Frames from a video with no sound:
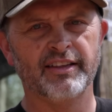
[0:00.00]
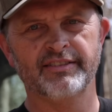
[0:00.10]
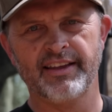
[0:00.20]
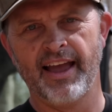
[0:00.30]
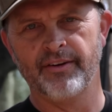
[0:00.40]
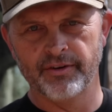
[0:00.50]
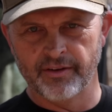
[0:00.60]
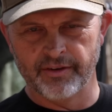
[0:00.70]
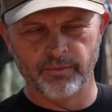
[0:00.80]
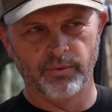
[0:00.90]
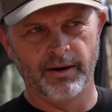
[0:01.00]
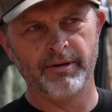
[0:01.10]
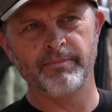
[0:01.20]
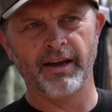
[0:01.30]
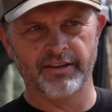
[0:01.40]
the sound of it. What I
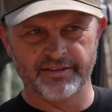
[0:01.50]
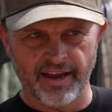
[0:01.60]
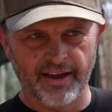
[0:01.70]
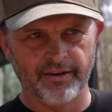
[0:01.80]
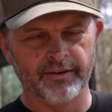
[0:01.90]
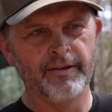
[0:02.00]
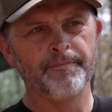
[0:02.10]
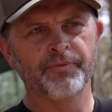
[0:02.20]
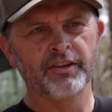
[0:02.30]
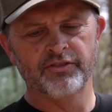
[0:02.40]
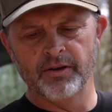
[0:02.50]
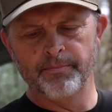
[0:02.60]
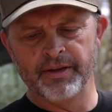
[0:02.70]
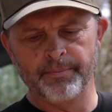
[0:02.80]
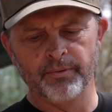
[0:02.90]
mean by the sound, some
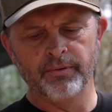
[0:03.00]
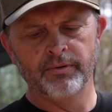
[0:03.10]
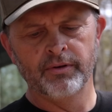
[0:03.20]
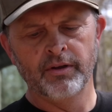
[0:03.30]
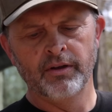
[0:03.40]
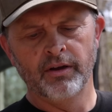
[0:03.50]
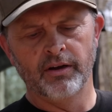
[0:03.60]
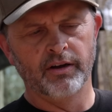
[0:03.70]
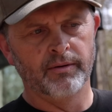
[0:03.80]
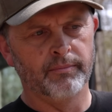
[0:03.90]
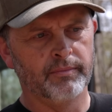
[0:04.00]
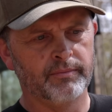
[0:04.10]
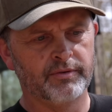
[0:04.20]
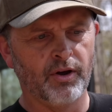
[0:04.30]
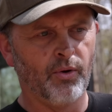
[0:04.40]
people
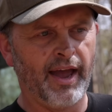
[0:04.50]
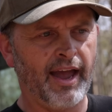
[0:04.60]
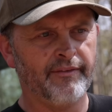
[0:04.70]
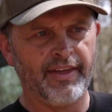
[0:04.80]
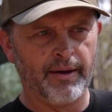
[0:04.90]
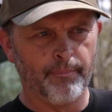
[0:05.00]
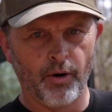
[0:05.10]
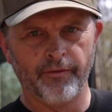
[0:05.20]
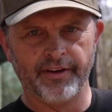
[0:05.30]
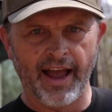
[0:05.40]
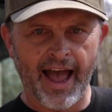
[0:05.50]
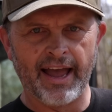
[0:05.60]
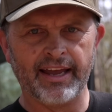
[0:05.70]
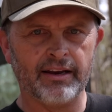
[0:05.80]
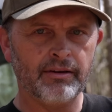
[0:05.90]
don't have that perfect
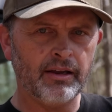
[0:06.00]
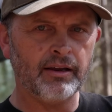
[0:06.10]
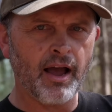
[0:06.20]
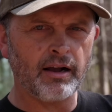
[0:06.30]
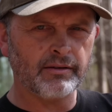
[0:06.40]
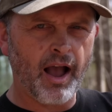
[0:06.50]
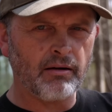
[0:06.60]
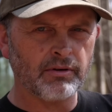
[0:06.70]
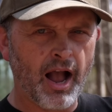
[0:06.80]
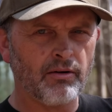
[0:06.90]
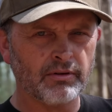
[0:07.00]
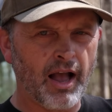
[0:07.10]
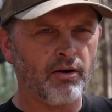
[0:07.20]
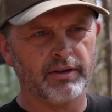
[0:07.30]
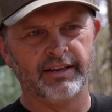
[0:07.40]
high end
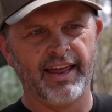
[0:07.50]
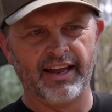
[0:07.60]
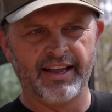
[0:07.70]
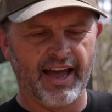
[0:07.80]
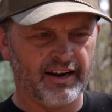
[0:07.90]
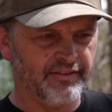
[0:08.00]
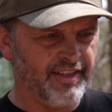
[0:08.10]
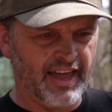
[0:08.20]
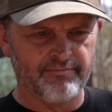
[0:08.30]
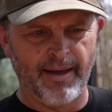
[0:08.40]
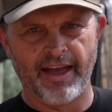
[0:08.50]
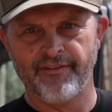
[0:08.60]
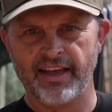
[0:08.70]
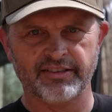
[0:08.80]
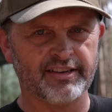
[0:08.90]
and that kind of that Matt
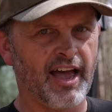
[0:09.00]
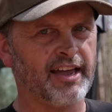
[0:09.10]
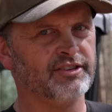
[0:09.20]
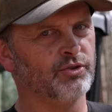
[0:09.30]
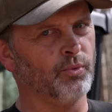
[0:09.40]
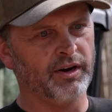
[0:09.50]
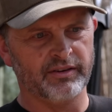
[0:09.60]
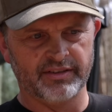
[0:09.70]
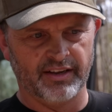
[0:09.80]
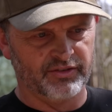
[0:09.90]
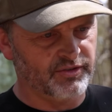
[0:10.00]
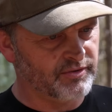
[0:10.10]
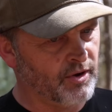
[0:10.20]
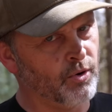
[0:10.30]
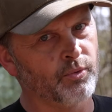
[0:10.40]
Van Syce to where it sounds
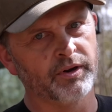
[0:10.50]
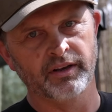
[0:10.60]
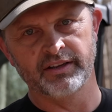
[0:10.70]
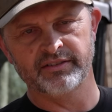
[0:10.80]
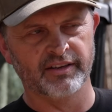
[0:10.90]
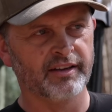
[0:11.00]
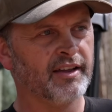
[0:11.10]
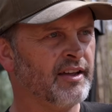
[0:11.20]
so realistic.